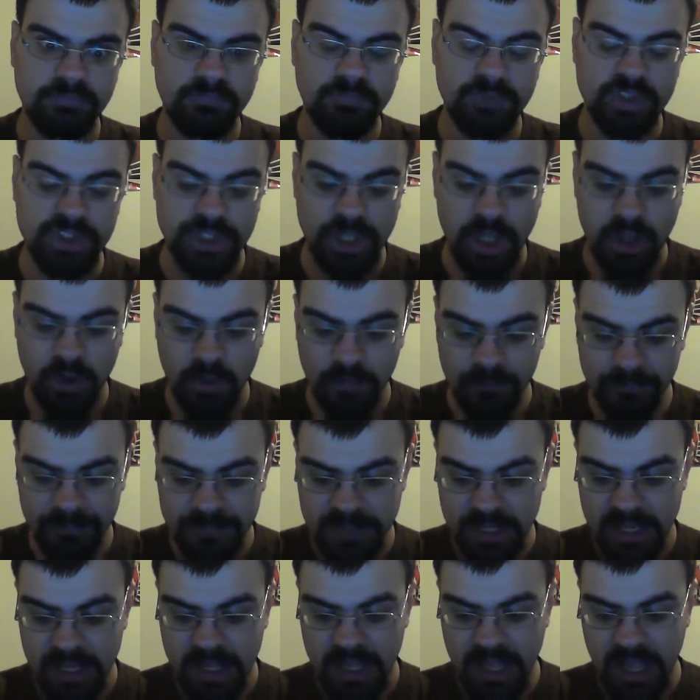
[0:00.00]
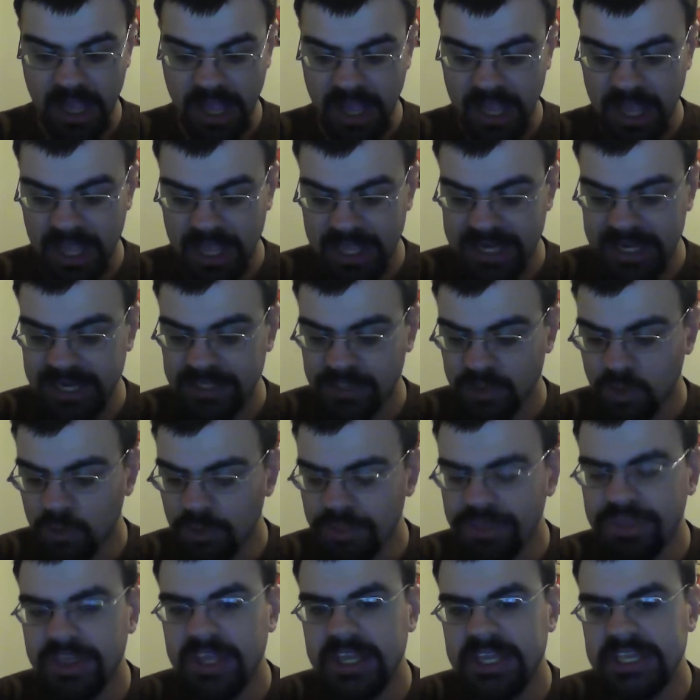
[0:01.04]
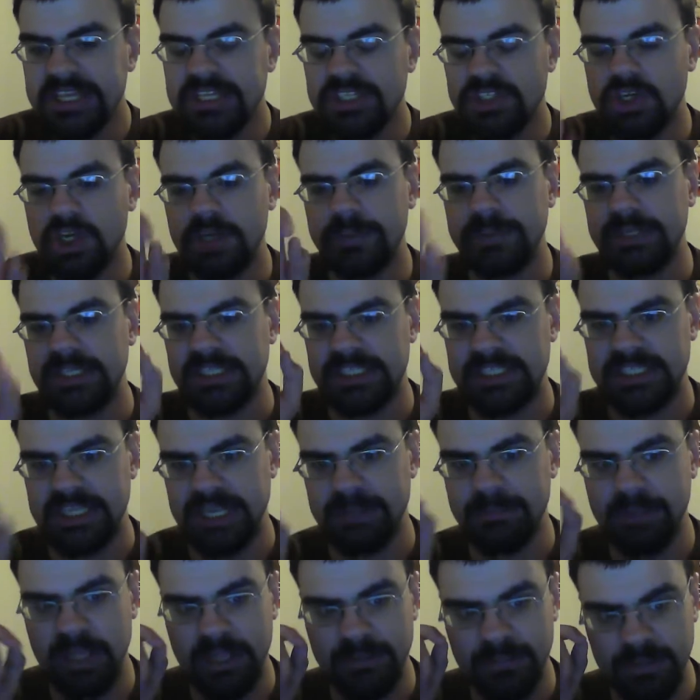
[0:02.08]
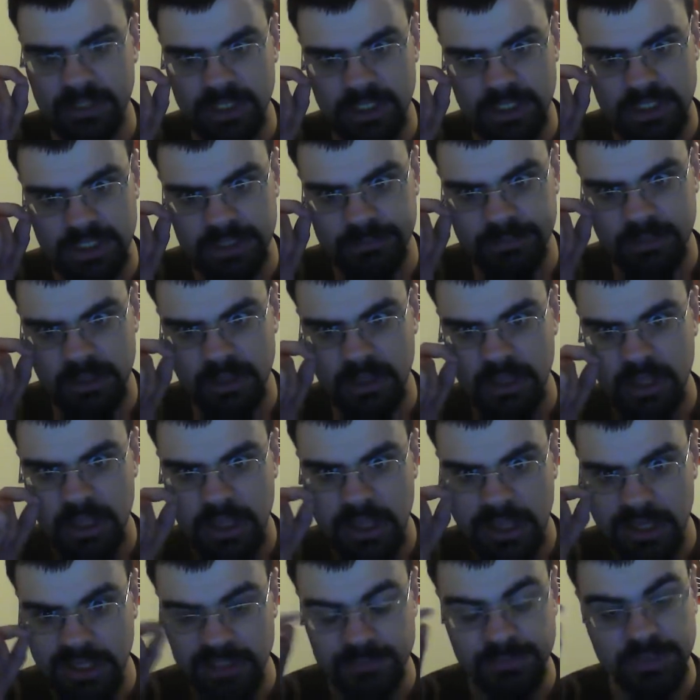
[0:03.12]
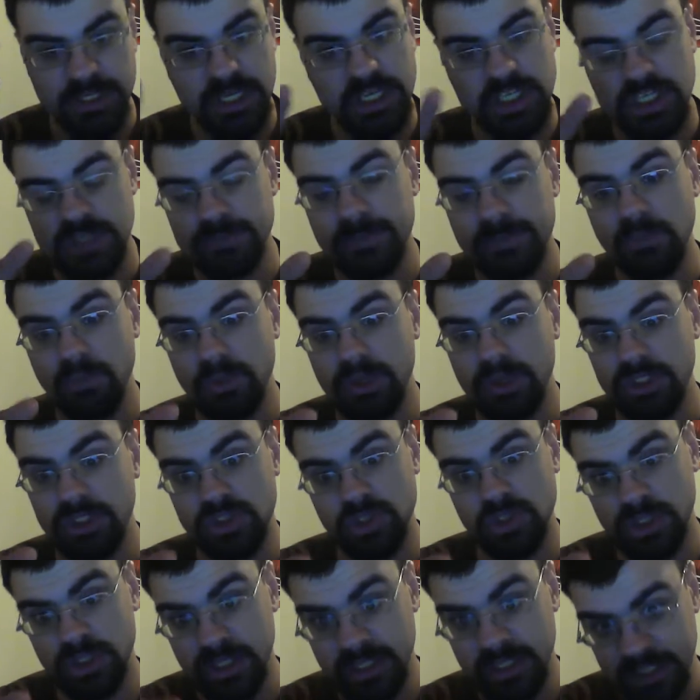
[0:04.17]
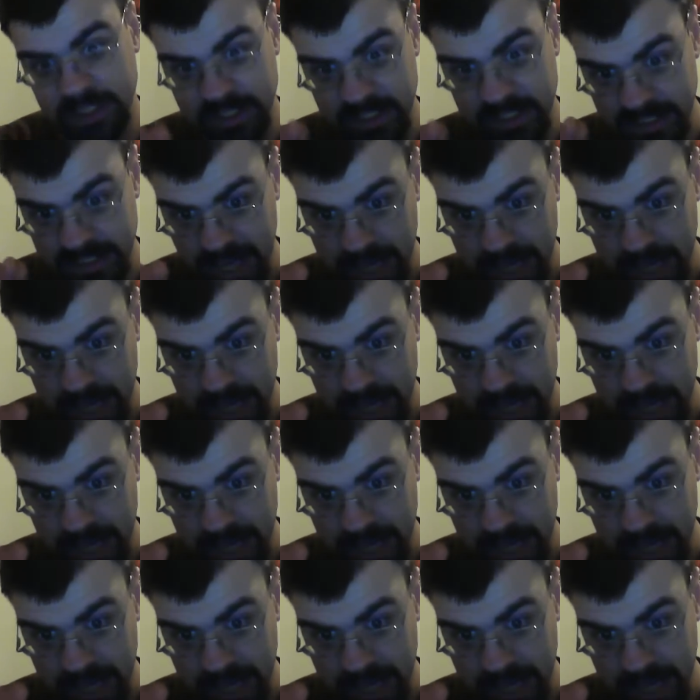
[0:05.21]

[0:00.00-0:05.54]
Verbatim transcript: So, uh, and I don't think he's going to be the same like Makishima because Makishima really took in the